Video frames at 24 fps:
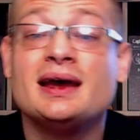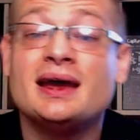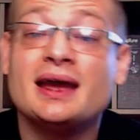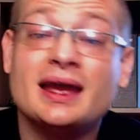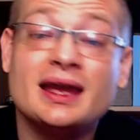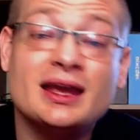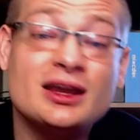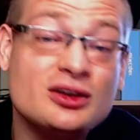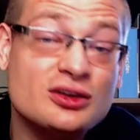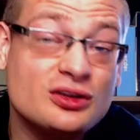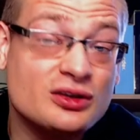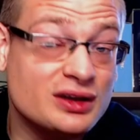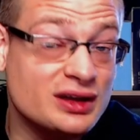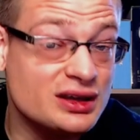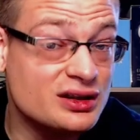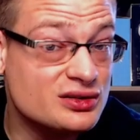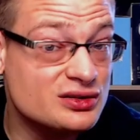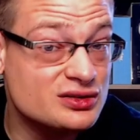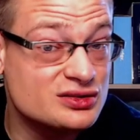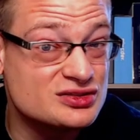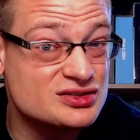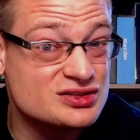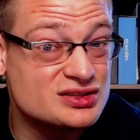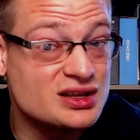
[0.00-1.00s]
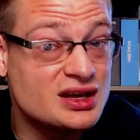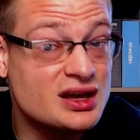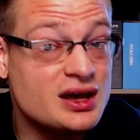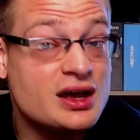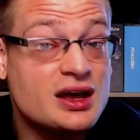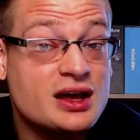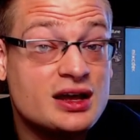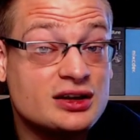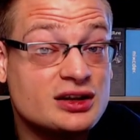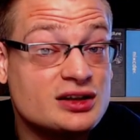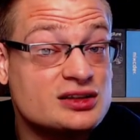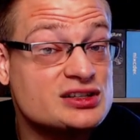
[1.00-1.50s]
in your ears
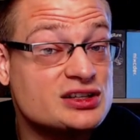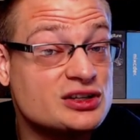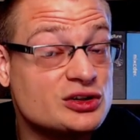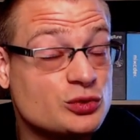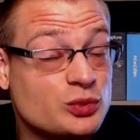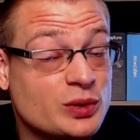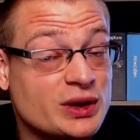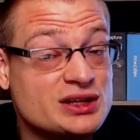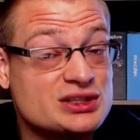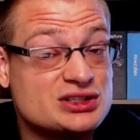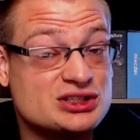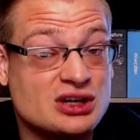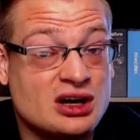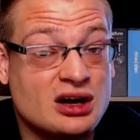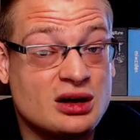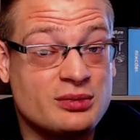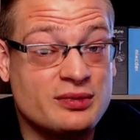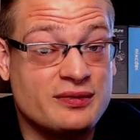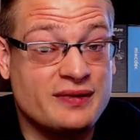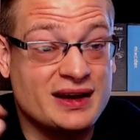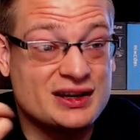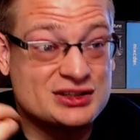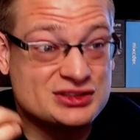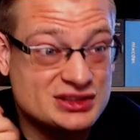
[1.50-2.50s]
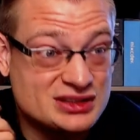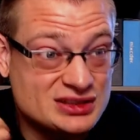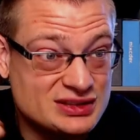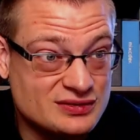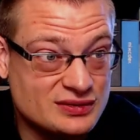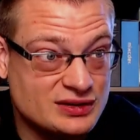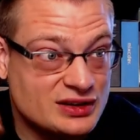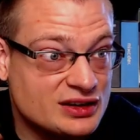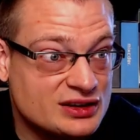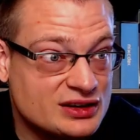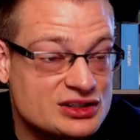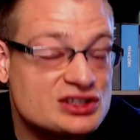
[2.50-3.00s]
does a great job of actually
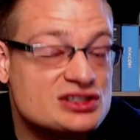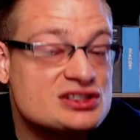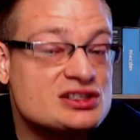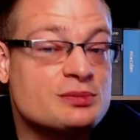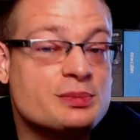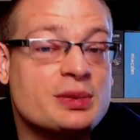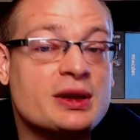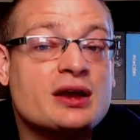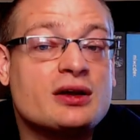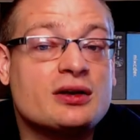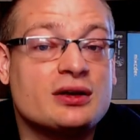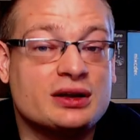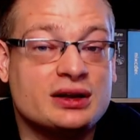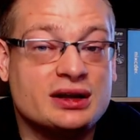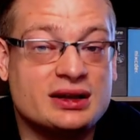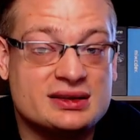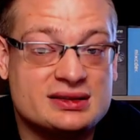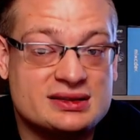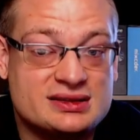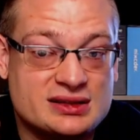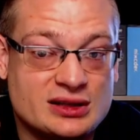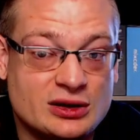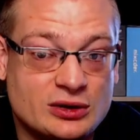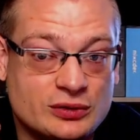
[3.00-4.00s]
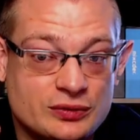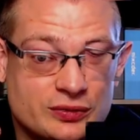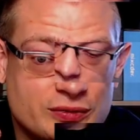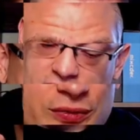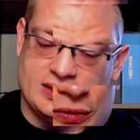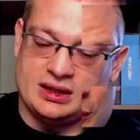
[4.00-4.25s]
disappearing in itself.